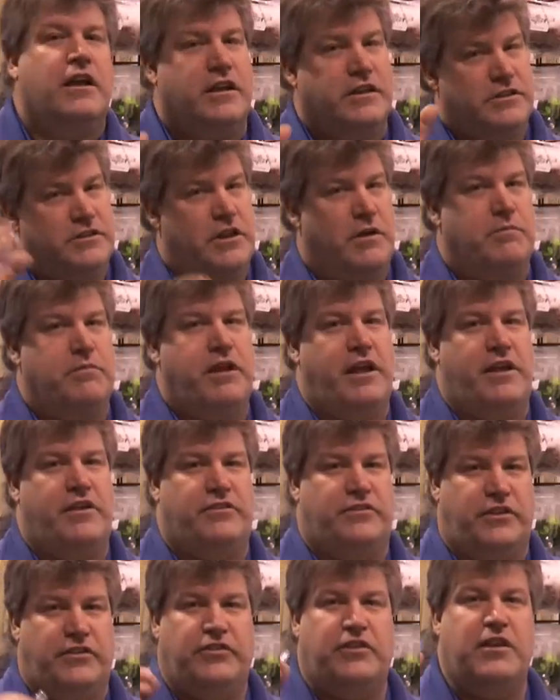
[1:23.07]
because some
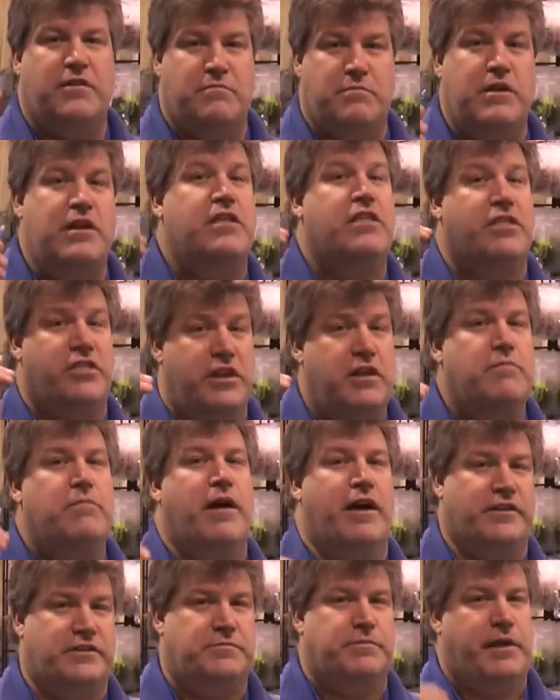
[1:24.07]
days this can be the
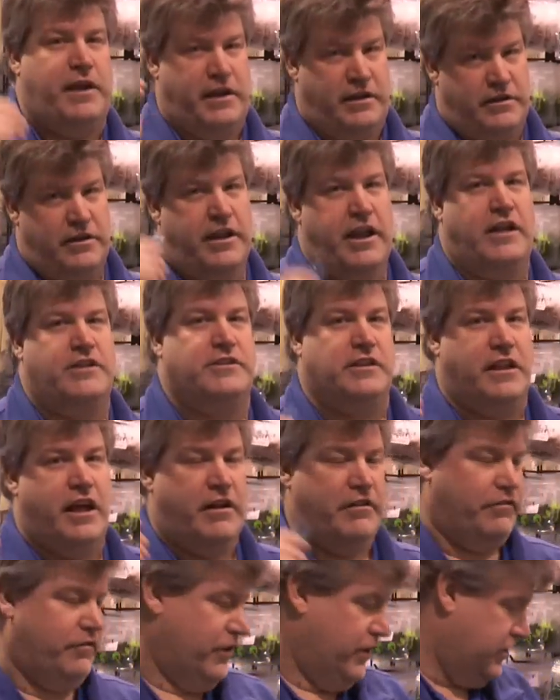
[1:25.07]
best bait to catch a
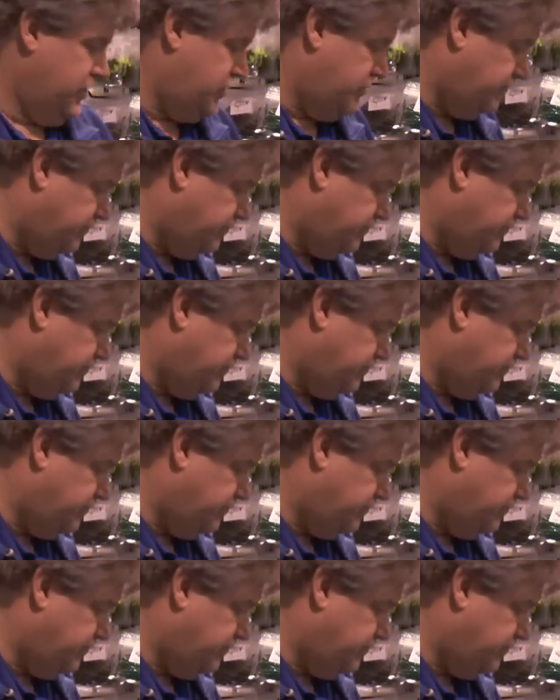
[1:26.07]
lot of fish.